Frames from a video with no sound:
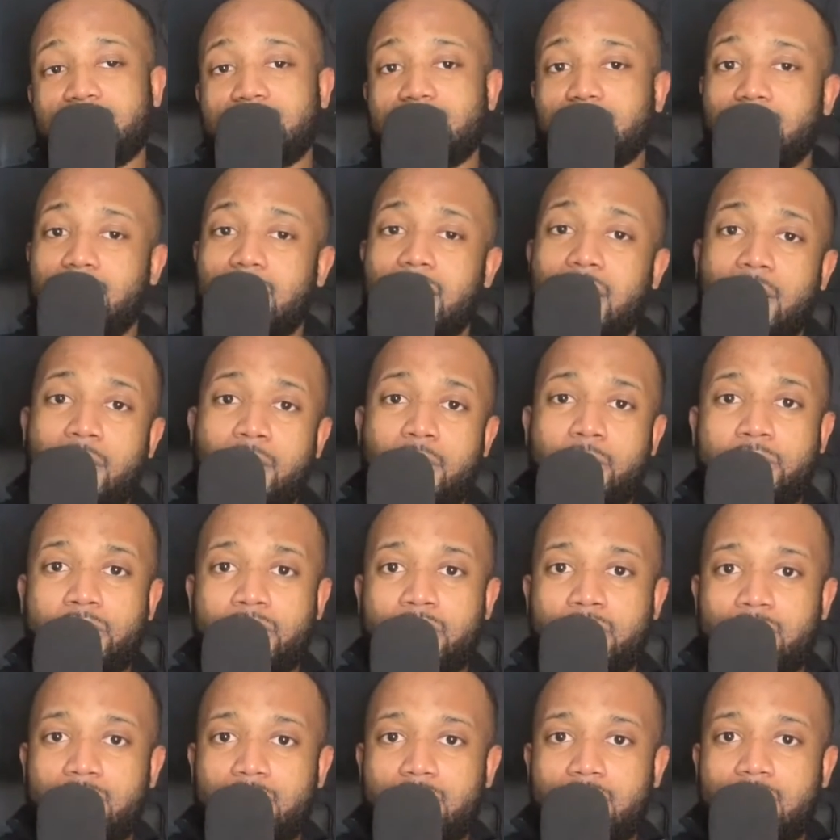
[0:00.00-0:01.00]
to help
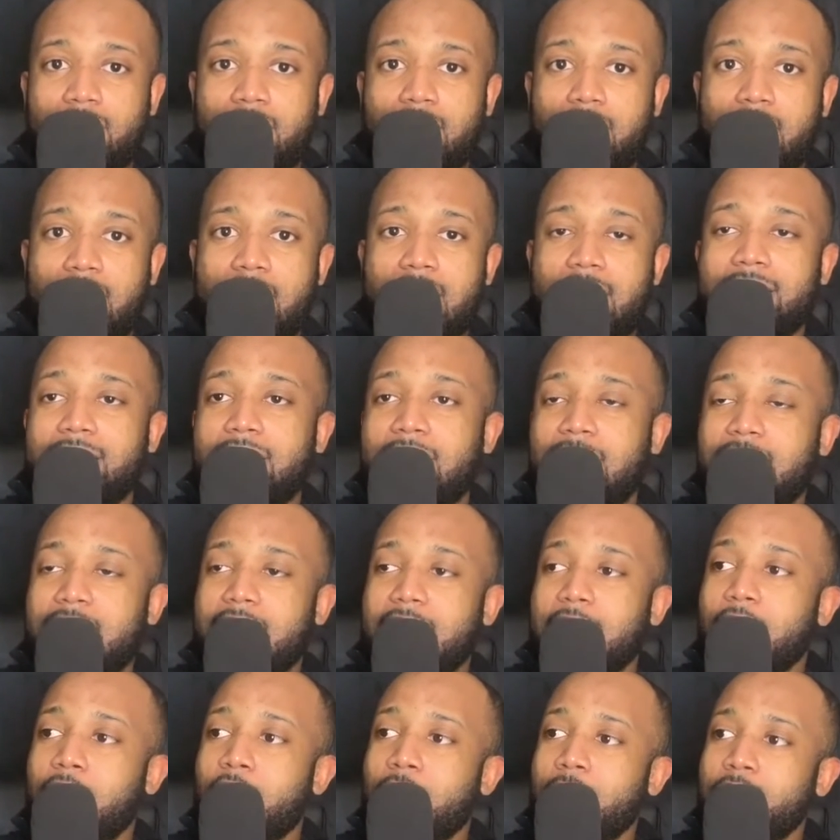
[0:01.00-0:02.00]
and then it
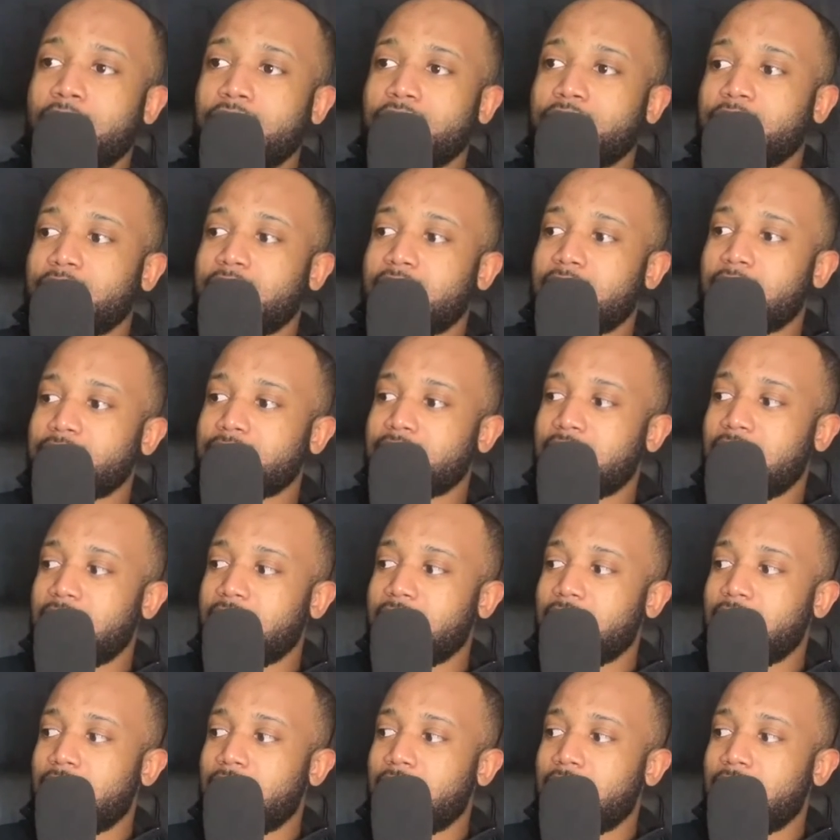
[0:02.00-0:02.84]
almost becomes like,